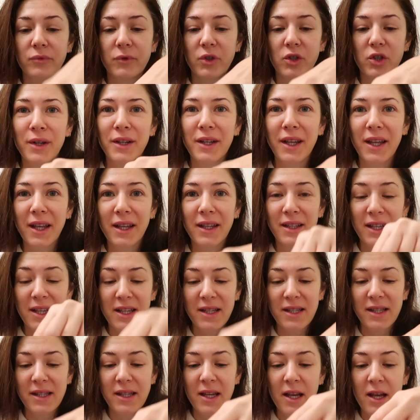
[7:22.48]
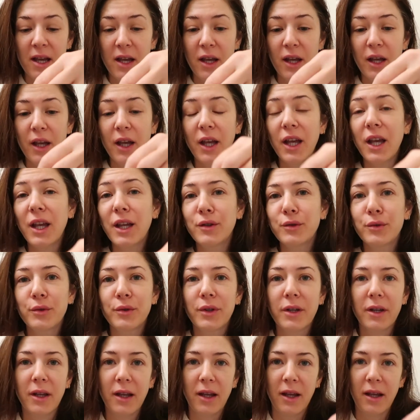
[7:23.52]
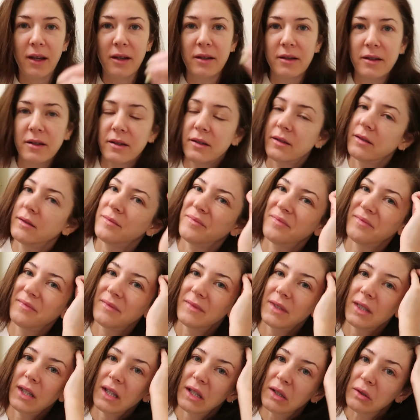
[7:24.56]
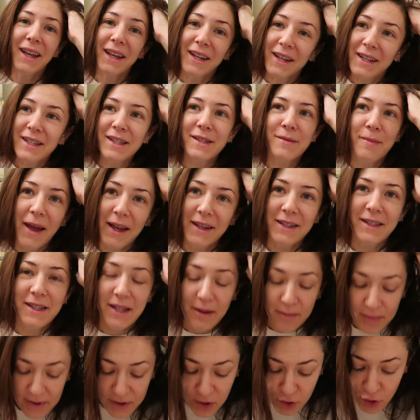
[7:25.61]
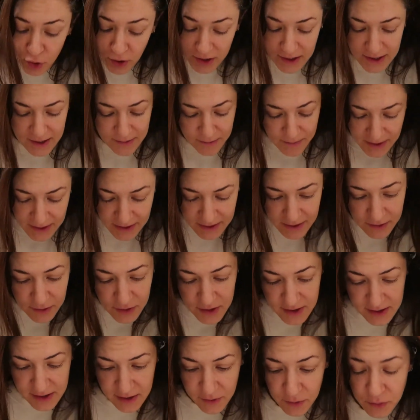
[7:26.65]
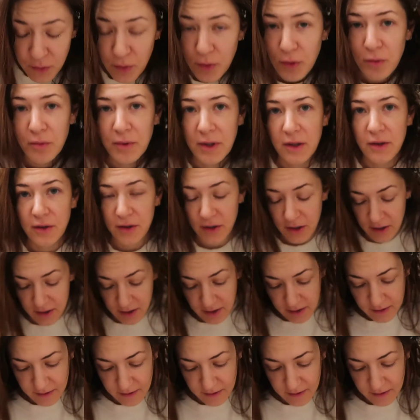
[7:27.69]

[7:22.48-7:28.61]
working this into the hair. It is messy, but trust me, the result will be good.